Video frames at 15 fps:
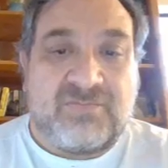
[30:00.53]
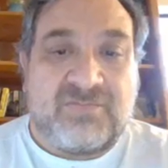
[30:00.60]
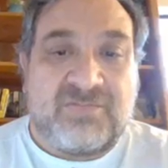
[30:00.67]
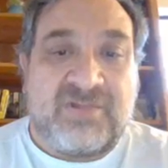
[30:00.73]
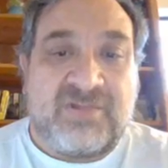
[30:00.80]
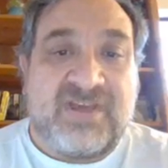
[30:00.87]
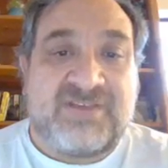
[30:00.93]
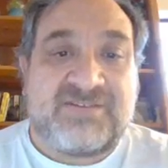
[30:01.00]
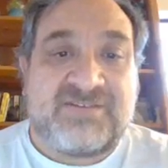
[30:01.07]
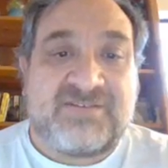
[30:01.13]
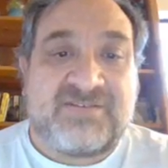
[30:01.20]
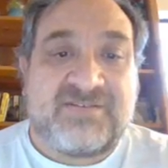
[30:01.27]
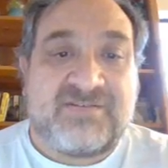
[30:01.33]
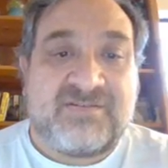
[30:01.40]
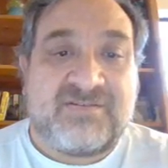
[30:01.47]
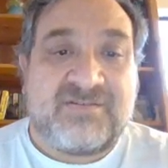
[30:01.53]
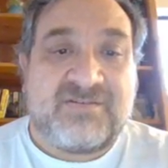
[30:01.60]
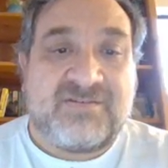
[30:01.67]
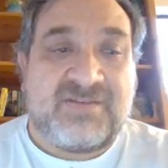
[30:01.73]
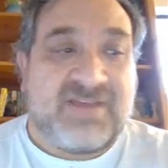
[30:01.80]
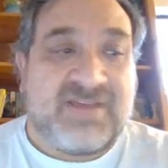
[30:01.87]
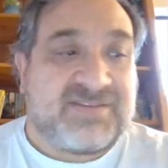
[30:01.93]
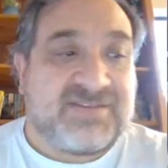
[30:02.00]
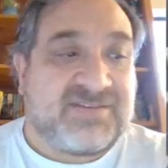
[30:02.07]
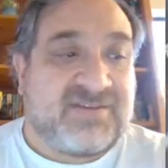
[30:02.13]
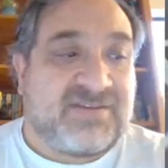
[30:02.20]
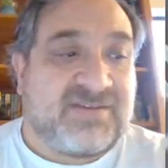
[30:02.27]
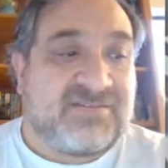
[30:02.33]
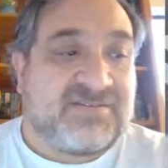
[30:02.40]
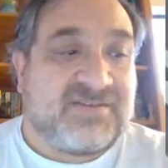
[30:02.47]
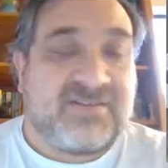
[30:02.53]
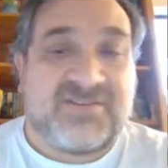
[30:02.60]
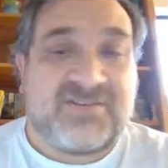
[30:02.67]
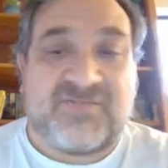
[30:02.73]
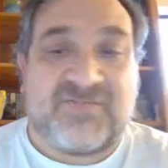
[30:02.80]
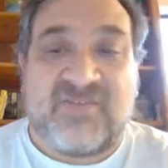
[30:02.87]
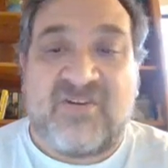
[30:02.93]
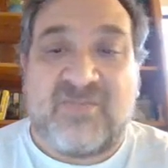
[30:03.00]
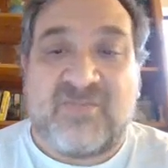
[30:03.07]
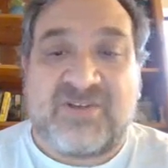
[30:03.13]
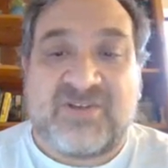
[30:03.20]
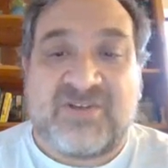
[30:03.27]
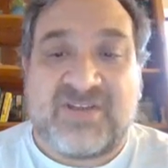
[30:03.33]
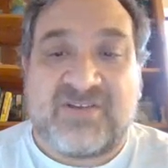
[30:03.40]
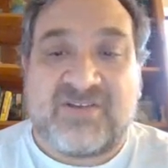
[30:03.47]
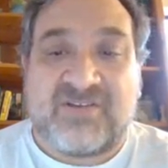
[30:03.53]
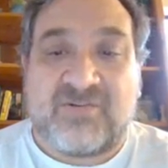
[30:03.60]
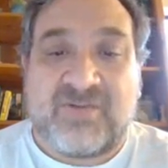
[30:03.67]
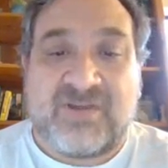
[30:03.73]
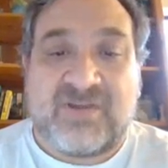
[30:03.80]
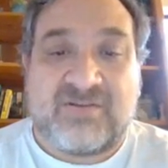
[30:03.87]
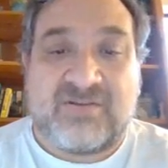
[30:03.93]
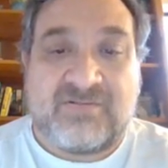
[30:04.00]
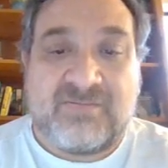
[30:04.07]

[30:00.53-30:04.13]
Yes. Yes, it does. It looks very much like Korea.